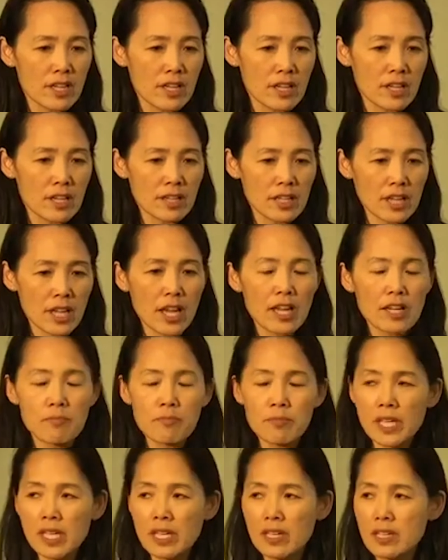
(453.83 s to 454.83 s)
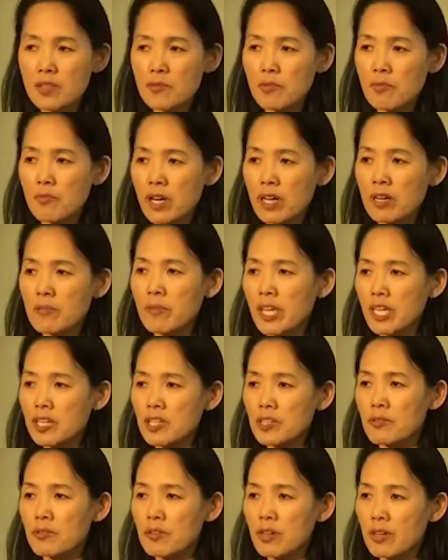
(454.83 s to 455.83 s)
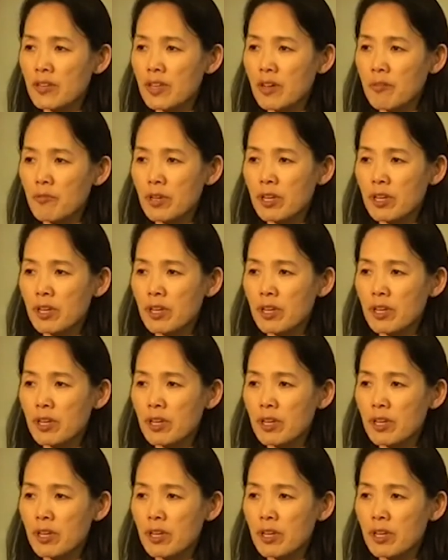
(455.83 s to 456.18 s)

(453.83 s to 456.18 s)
And again, because we want to make sure that